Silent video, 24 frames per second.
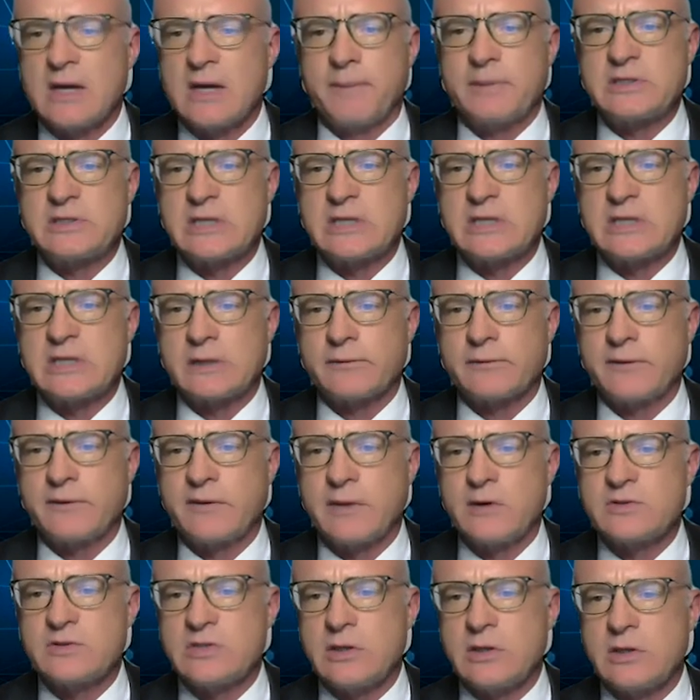particularly
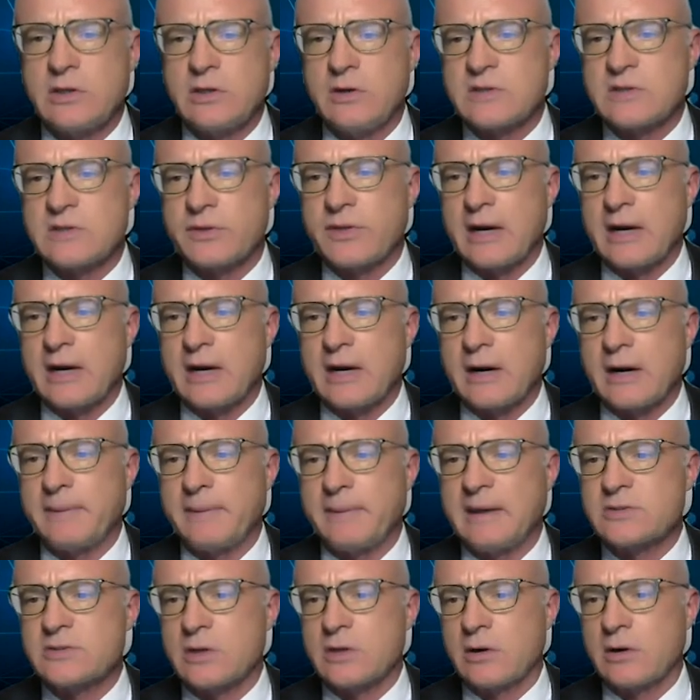those who use the therapy
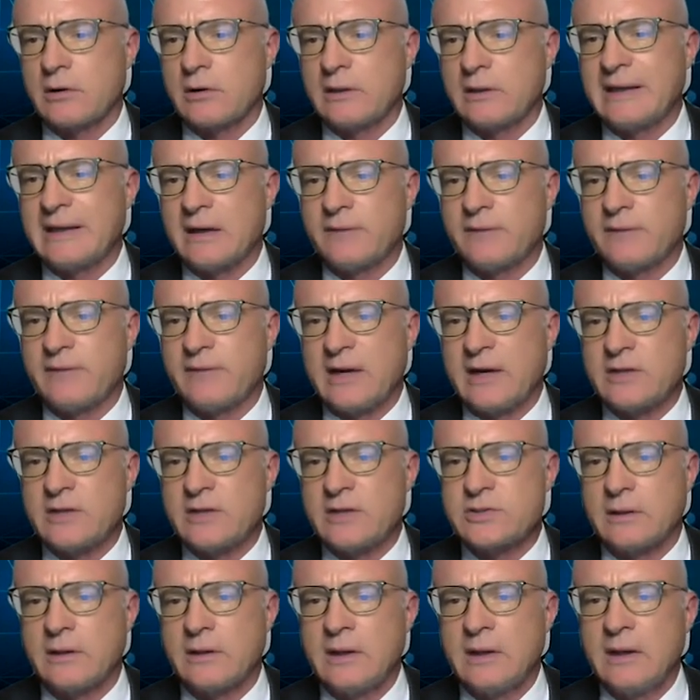as early
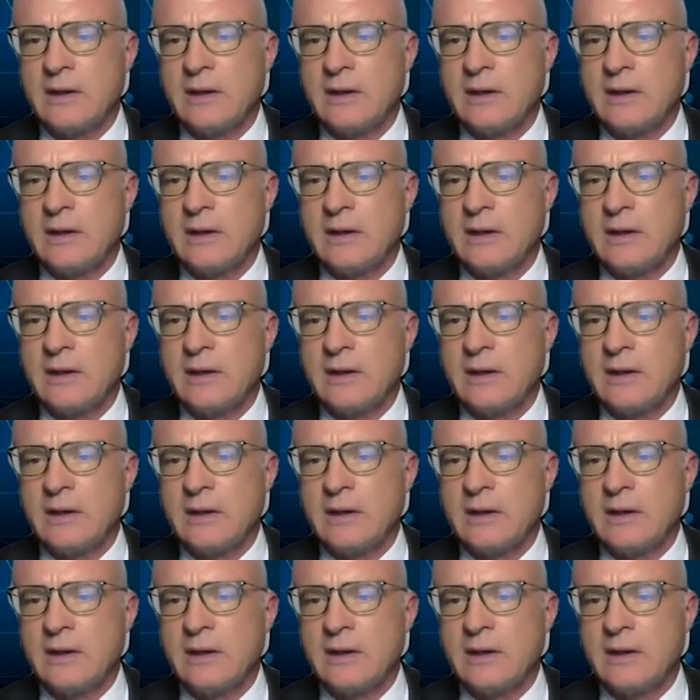intervention.